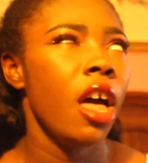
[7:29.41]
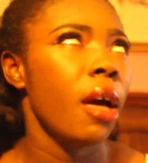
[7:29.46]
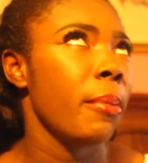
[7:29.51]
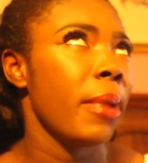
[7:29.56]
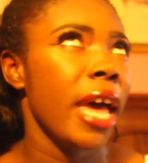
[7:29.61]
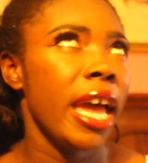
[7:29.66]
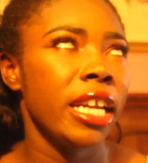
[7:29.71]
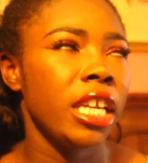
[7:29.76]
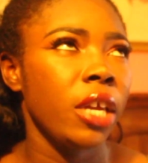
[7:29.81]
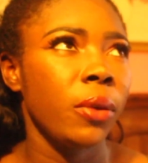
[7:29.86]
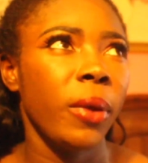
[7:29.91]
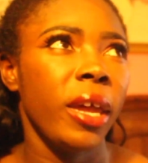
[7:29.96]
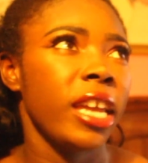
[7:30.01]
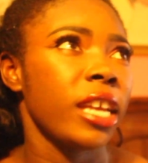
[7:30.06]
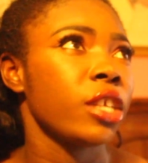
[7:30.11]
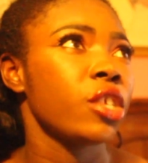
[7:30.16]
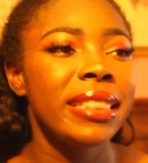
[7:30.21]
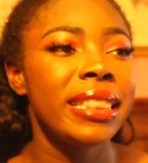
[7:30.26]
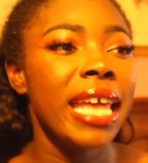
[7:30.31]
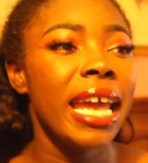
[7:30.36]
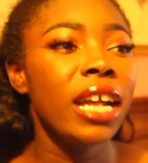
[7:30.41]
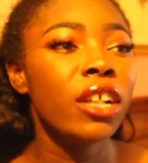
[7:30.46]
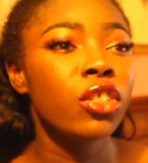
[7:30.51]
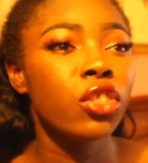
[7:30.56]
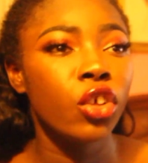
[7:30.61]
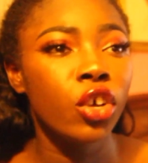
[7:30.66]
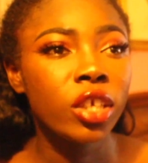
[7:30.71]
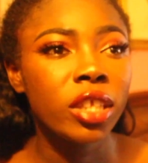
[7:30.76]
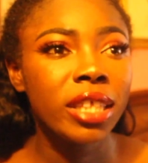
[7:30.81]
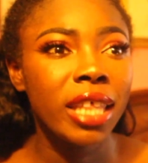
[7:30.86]
But anyways, they
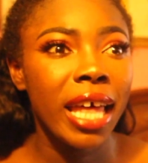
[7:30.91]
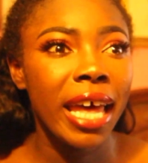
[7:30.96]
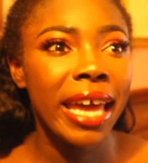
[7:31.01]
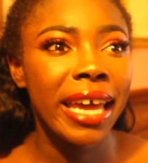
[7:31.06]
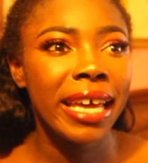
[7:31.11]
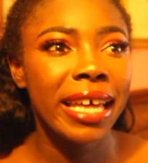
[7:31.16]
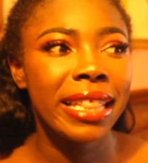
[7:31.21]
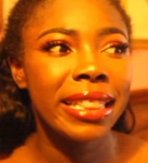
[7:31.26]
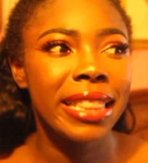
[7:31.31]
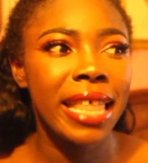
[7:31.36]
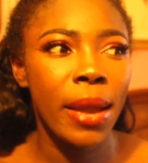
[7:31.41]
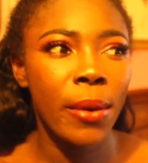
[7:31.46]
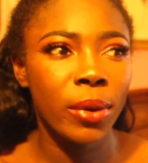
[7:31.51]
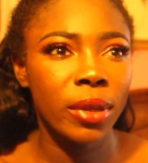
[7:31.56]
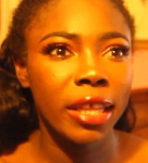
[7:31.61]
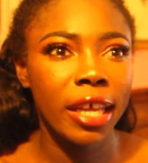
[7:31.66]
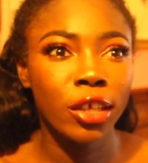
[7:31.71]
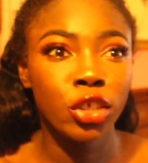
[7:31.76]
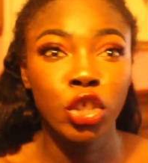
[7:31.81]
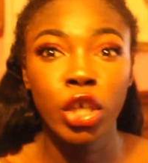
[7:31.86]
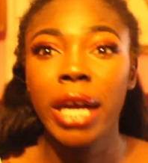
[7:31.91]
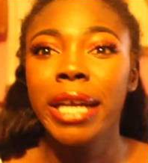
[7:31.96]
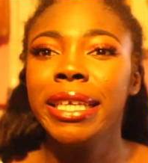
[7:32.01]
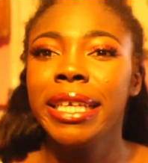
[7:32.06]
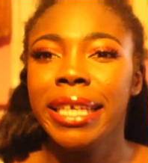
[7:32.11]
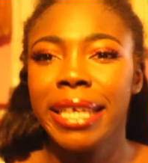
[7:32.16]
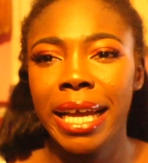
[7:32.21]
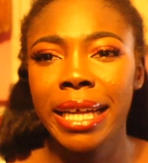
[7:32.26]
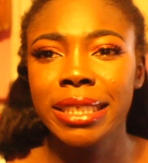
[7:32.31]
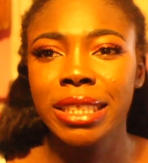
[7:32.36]
looked like they were like trying
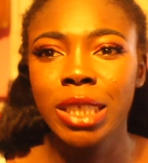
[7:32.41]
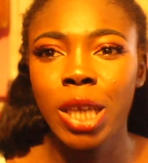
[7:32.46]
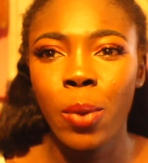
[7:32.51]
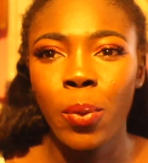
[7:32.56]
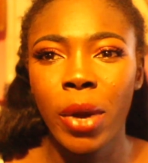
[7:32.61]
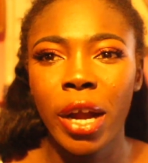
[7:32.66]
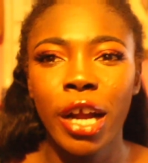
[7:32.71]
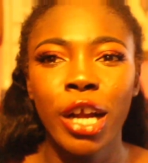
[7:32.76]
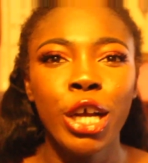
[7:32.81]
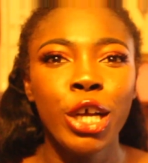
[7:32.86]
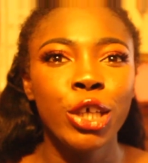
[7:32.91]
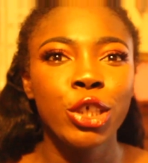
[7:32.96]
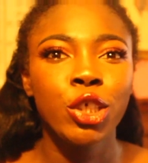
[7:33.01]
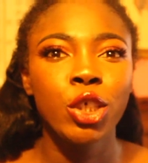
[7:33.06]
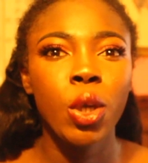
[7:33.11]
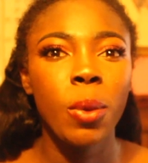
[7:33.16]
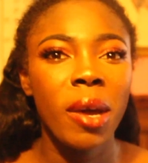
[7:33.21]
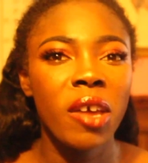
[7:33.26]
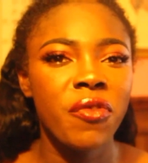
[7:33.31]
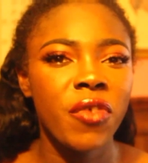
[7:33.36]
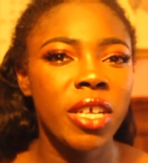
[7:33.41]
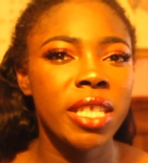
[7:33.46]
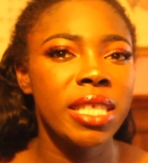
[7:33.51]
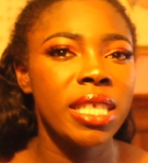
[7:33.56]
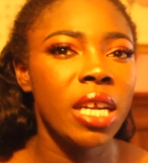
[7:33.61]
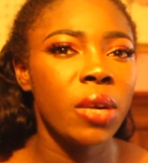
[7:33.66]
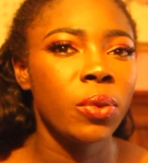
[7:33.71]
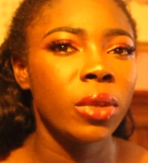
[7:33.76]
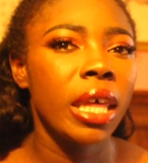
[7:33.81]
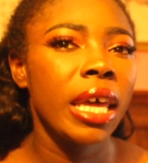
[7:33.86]
to get somewhere. So my friends
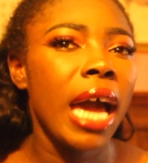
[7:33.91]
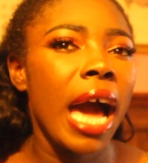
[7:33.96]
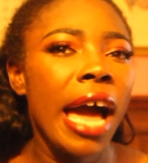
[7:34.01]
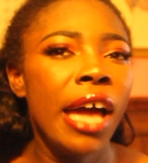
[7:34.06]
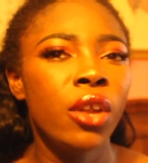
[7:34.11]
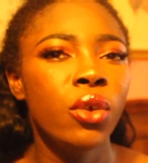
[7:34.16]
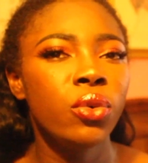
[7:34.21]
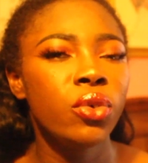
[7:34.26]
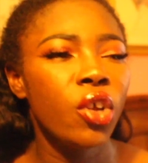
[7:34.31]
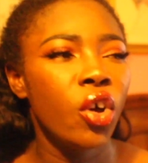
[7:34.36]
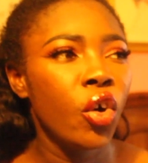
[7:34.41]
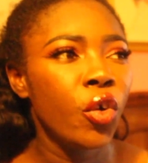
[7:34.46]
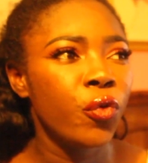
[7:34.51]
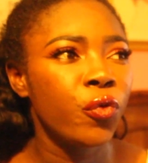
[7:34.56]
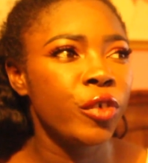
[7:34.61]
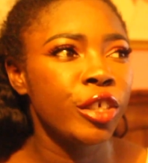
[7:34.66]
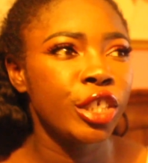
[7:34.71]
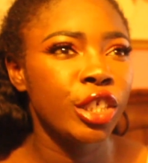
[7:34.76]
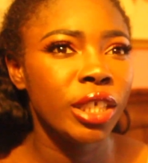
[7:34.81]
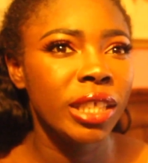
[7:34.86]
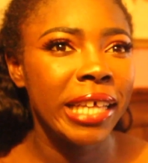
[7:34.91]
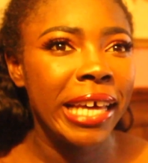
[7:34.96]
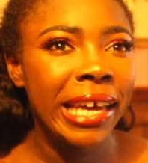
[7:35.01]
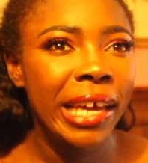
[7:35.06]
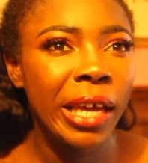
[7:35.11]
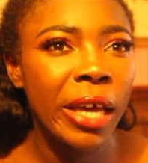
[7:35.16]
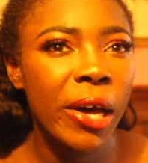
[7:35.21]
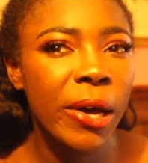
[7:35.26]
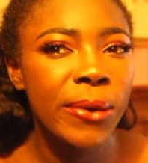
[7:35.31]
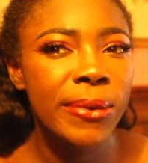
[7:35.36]
and I were like, I don't know if we should like
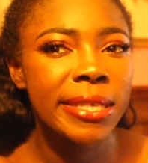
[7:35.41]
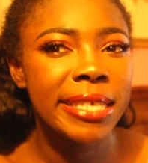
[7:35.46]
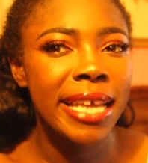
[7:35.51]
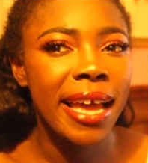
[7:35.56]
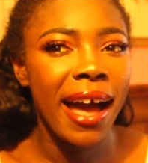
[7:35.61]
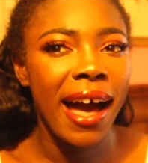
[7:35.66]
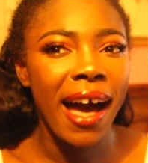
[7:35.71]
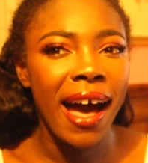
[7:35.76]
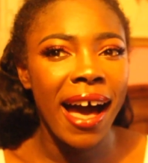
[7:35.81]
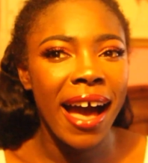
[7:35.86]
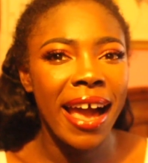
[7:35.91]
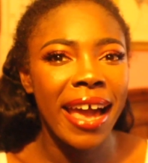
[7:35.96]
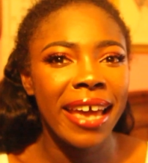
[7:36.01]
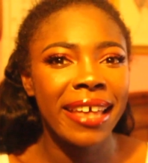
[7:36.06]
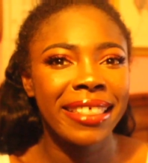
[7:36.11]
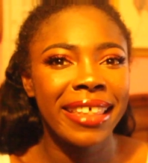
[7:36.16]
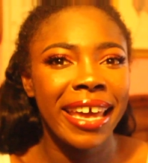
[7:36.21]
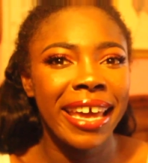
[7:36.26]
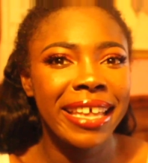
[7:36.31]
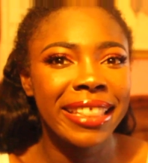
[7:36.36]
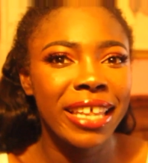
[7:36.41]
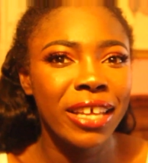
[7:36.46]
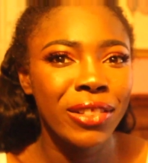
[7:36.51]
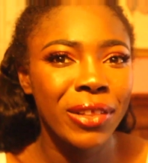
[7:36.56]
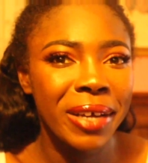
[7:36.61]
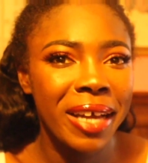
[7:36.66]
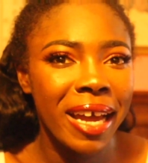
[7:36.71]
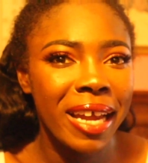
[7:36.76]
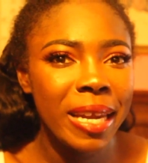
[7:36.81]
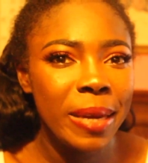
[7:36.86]
go say hi. Like they
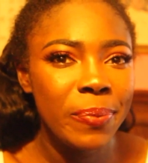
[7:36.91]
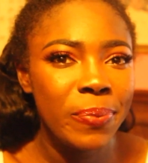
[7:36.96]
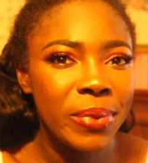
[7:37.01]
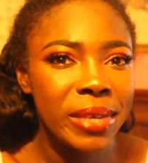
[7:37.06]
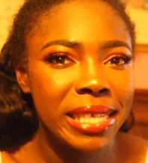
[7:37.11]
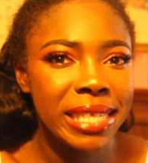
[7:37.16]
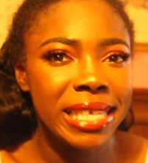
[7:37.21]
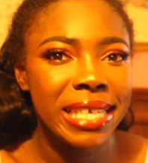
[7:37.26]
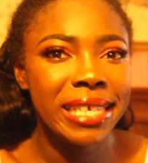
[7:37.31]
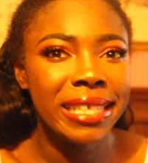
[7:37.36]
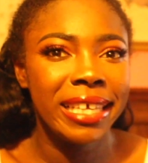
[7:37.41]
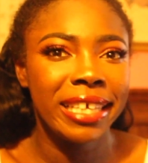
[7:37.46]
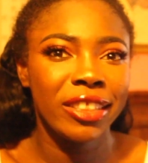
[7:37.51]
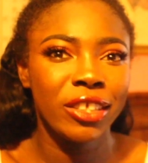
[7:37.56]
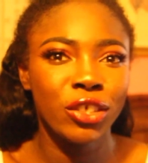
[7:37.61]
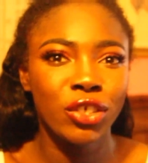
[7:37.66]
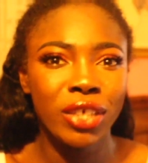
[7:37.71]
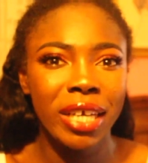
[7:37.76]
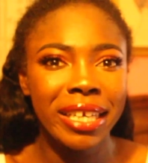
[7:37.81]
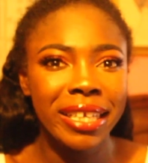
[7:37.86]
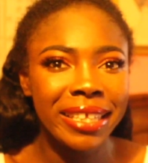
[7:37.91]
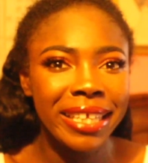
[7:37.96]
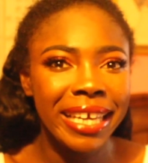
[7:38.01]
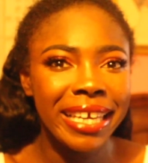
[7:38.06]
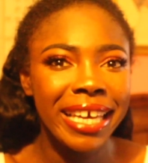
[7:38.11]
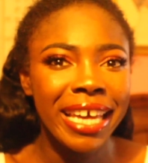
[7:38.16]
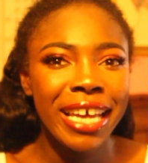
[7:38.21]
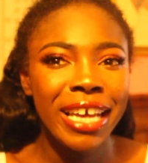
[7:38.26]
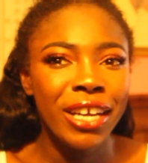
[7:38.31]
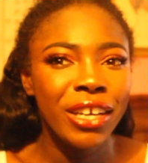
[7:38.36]
look kind of busy, like they're trying to
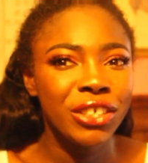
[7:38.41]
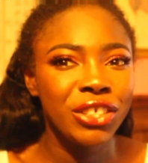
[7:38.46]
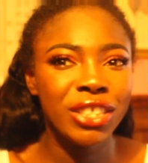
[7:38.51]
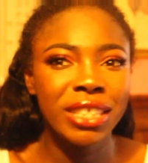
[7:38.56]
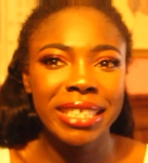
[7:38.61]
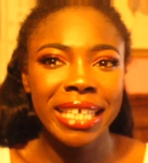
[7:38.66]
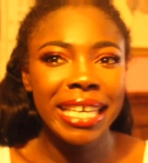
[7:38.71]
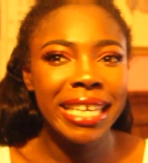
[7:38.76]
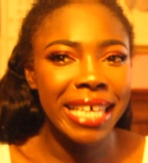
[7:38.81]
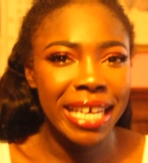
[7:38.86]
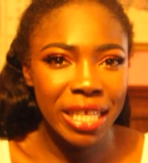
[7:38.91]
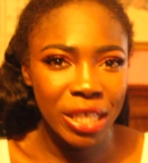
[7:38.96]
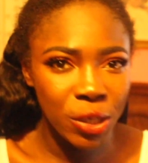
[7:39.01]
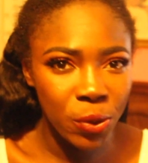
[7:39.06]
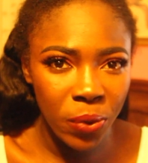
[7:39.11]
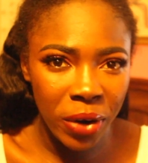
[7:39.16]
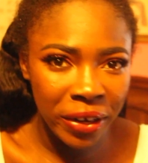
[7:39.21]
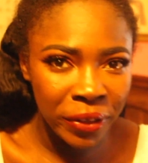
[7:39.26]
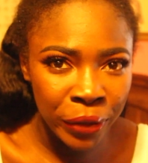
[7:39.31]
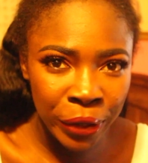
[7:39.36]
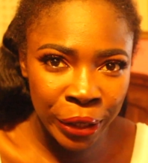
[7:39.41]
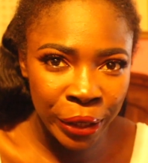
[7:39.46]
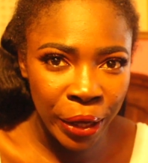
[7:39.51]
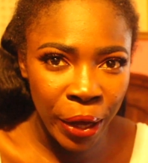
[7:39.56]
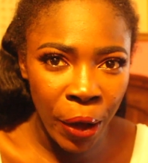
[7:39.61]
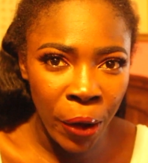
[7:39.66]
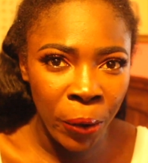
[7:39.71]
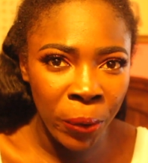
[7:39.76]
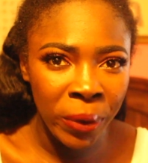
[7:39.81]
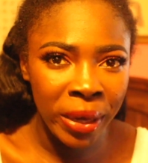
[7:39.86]
like just like get to where they're
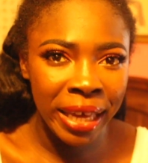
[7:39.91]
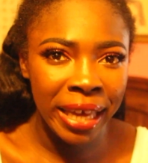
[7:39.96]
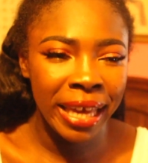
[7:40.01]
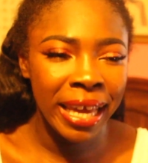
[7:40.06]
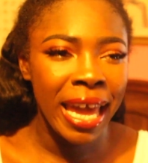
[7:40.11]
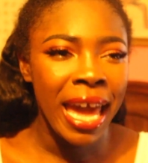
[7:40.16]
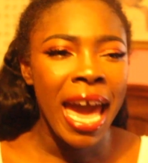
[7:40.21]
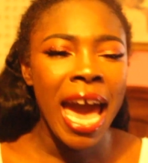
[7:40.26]
going.